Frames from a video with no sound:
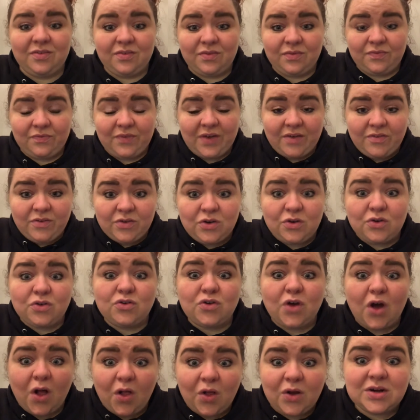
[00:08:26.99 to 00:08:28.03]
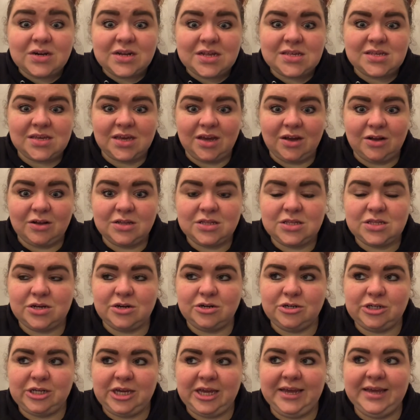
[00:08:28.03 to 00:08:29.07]
a $500
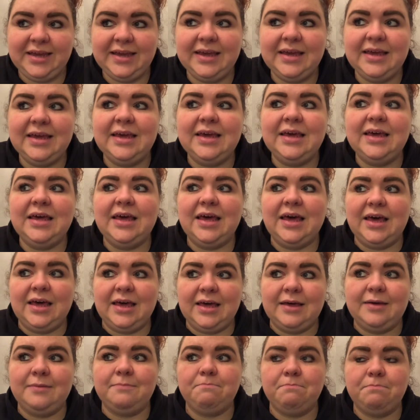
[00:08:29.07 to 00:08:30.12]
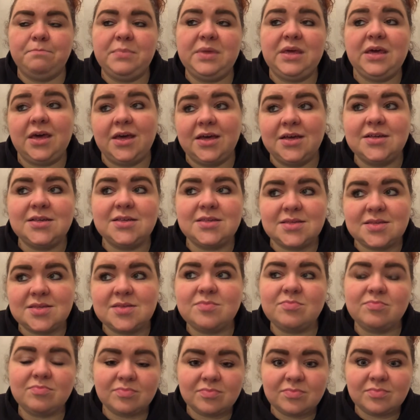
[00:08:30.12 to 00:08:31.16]
discount on surgery,
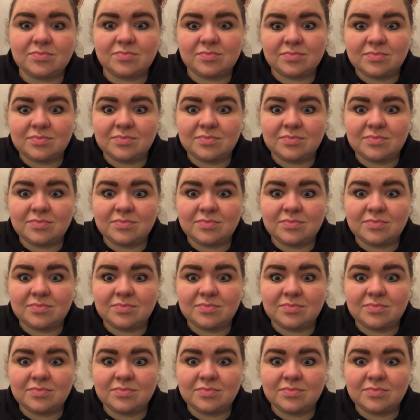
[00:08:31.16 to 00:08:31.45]
because